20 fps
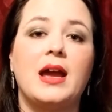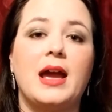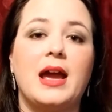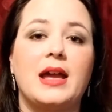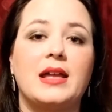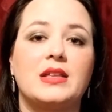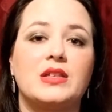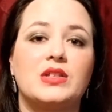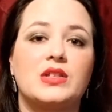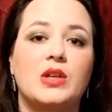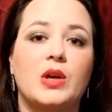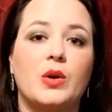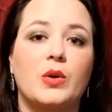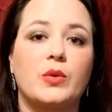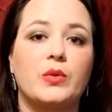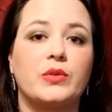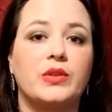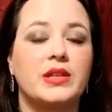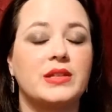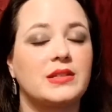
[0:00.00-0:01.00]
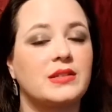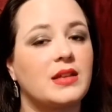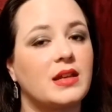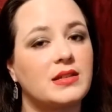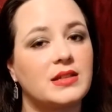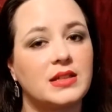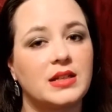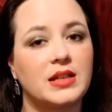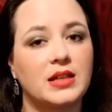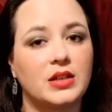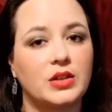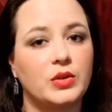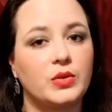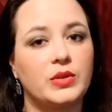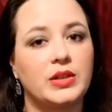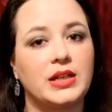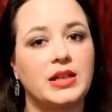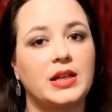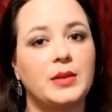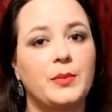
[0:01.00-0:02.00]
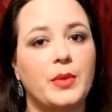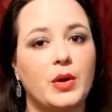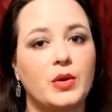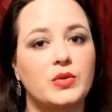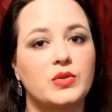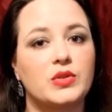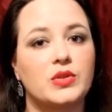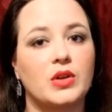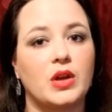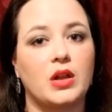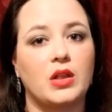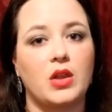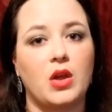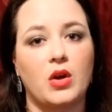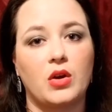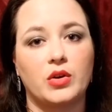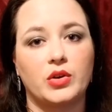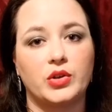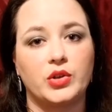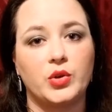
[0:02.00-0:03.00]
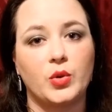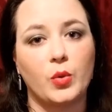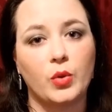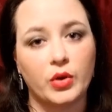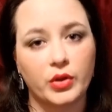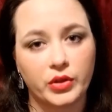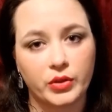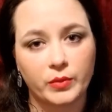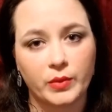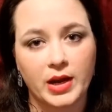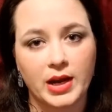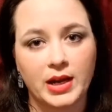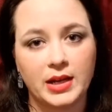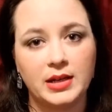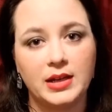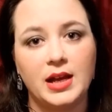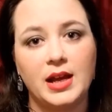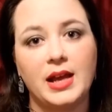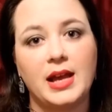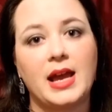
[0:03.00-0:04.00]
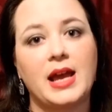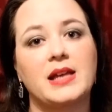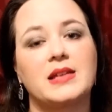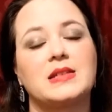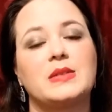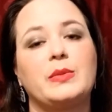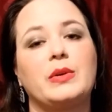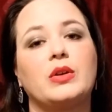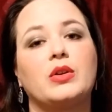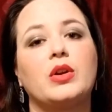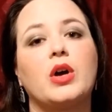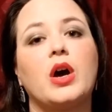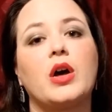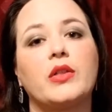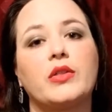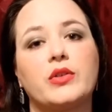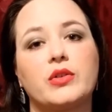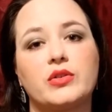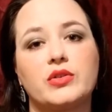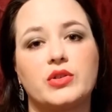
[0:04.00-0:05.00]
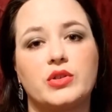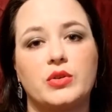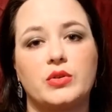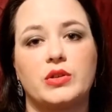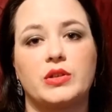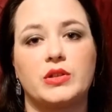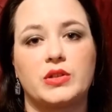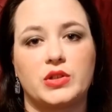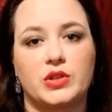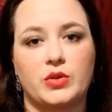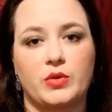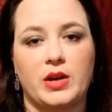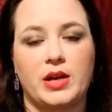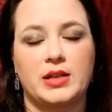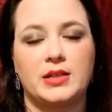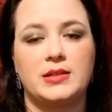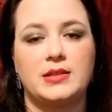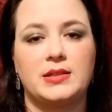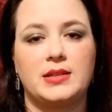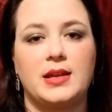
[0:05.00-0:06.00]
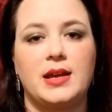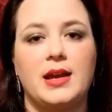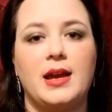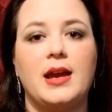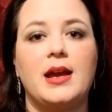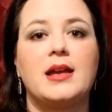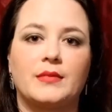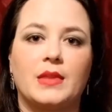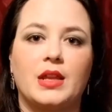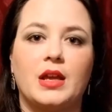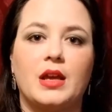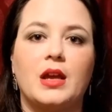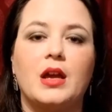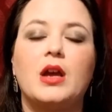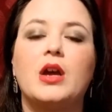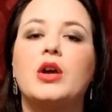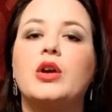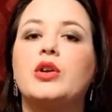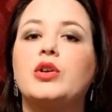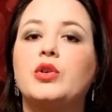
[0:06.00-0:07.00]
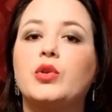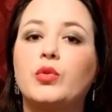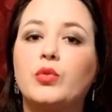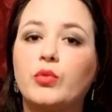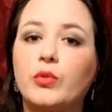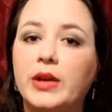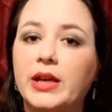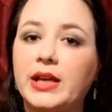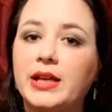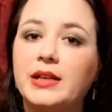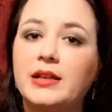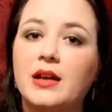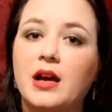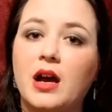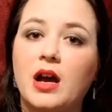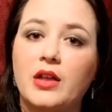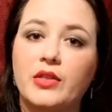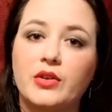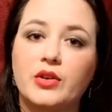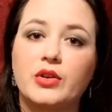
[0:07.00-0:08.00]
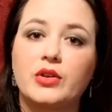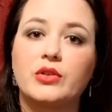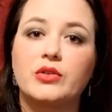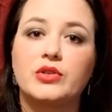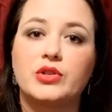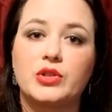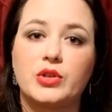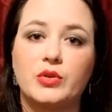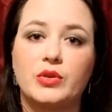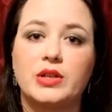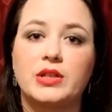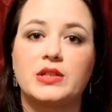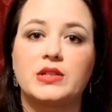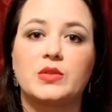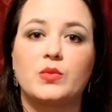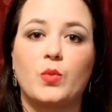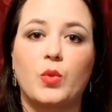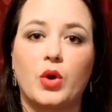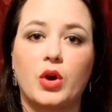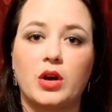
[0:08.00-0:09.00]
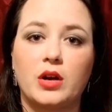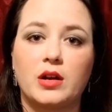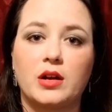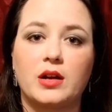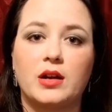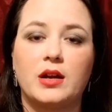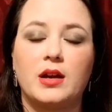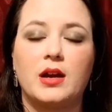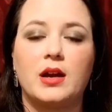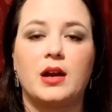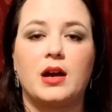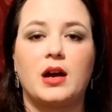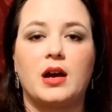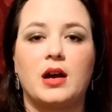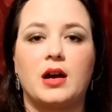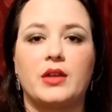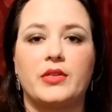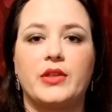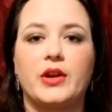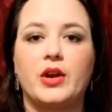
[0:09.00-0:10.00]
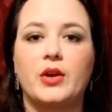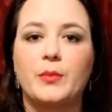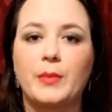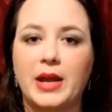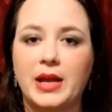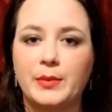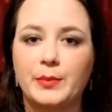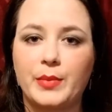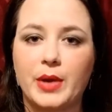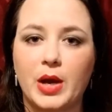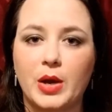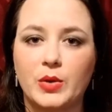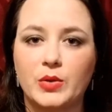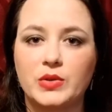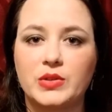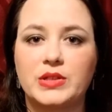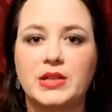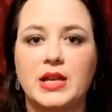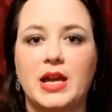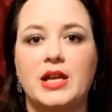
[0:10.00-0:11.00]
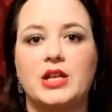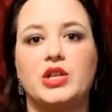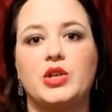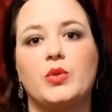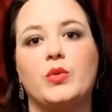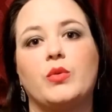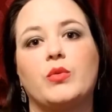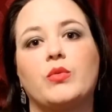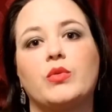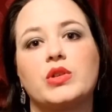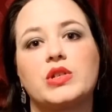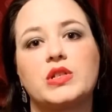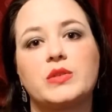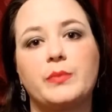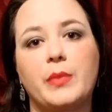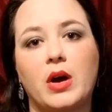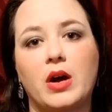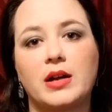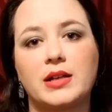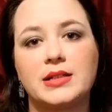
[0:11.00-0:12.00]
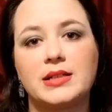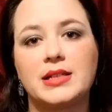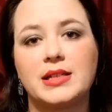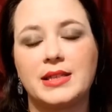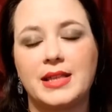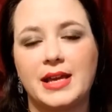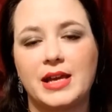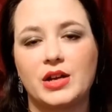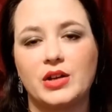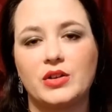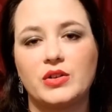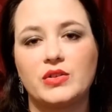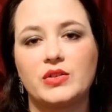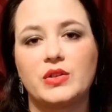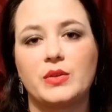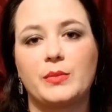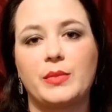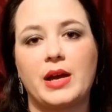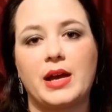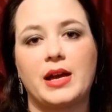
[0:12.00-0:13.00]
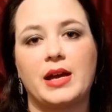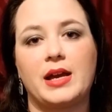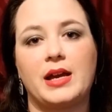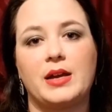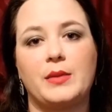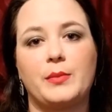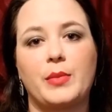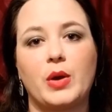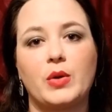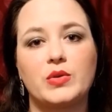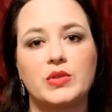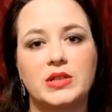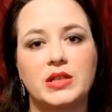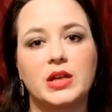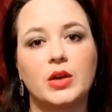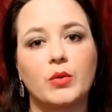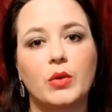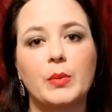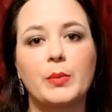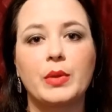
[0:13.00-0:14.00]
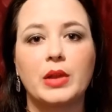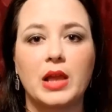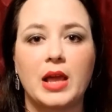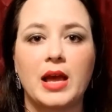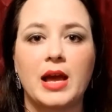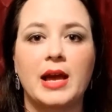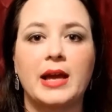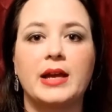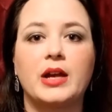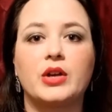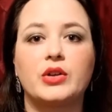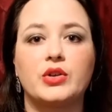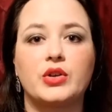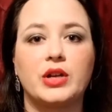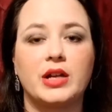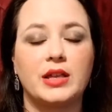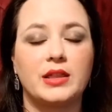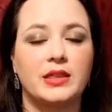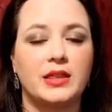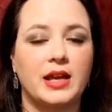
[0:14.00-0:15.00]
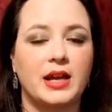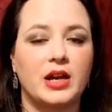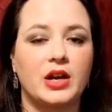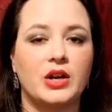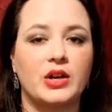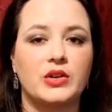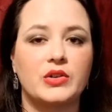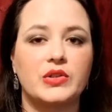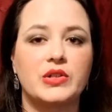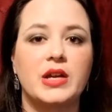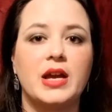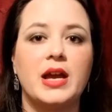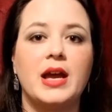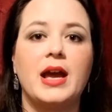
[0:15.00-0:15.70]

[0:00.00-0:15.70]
And so this doesn't include any posts along your thread. It has to be on other students' threads. You'll read other students' work, their main post, and you will respond to theirs by posting a reply underneath theirs.